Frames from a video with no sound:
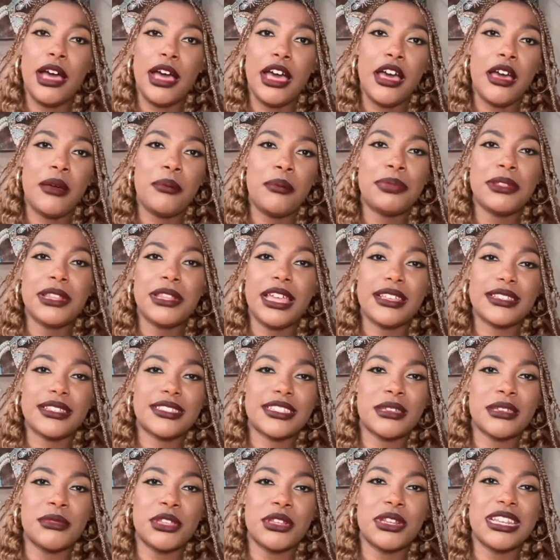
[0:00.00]
uh,
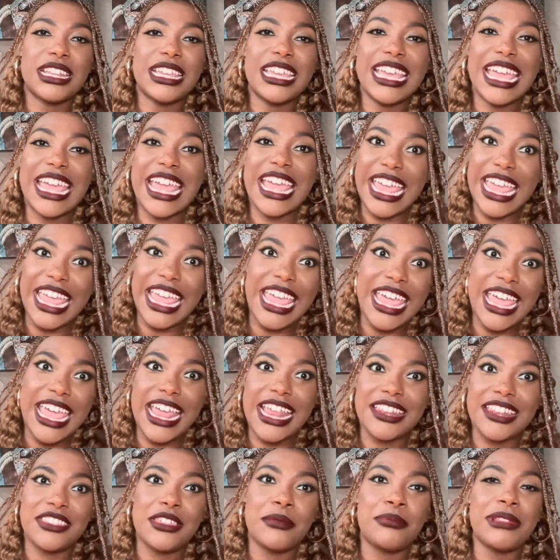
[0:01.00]
plus community
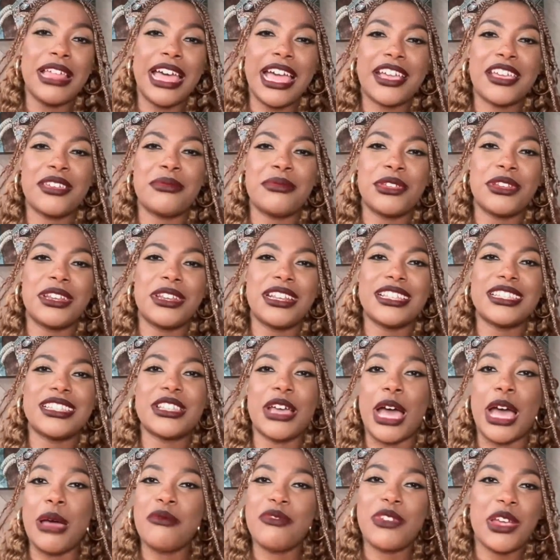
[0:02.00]
and the black
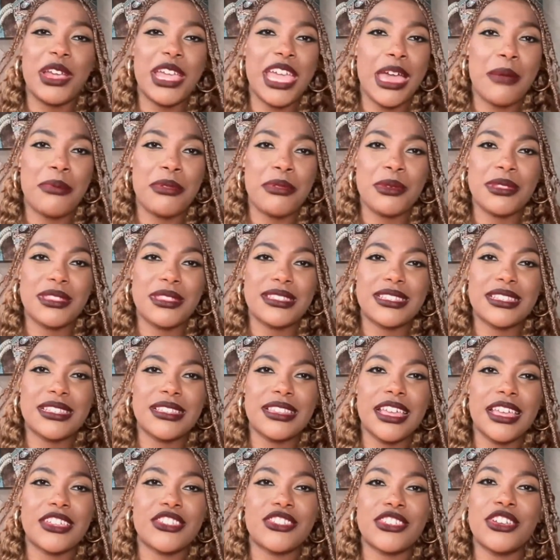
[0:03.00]
community. So I'm very happy with
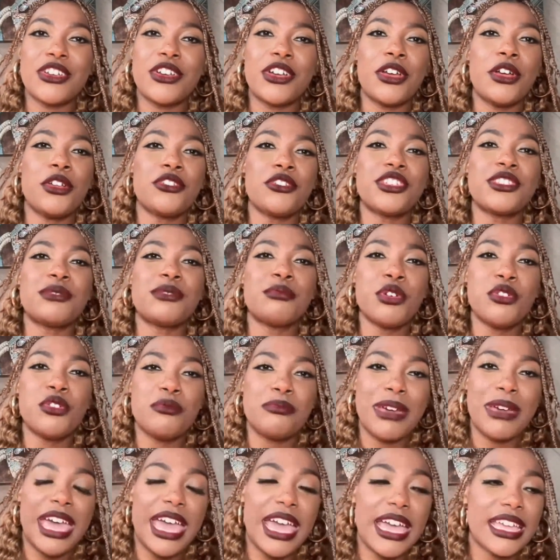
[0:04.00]
this election. Girl, just
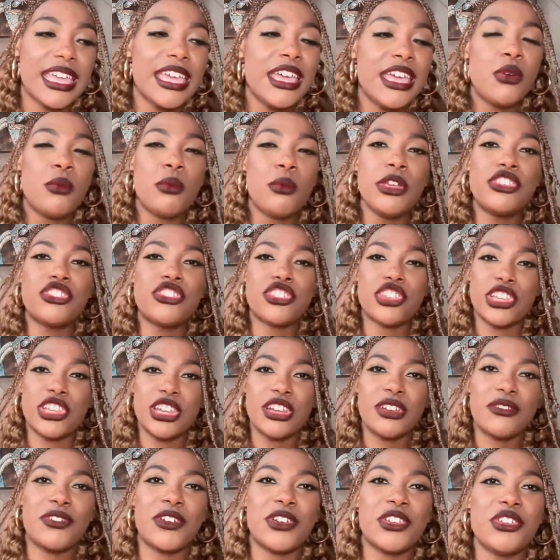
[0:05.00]
move back. We
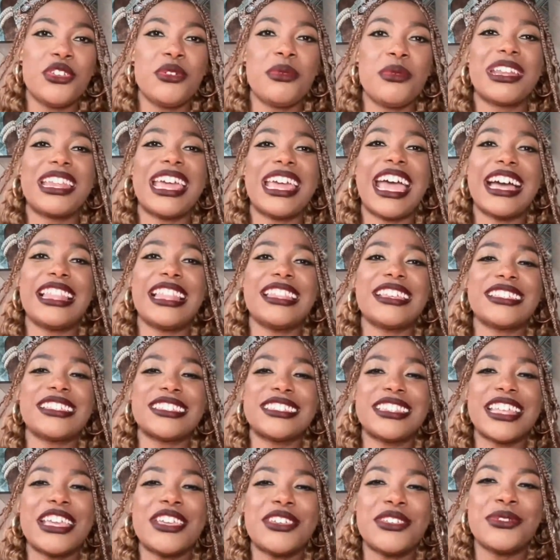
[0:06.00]
cheering for you. And
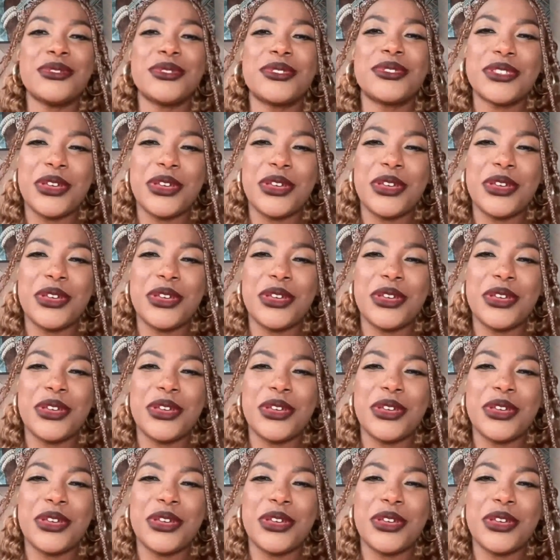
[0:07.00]
Alex, thank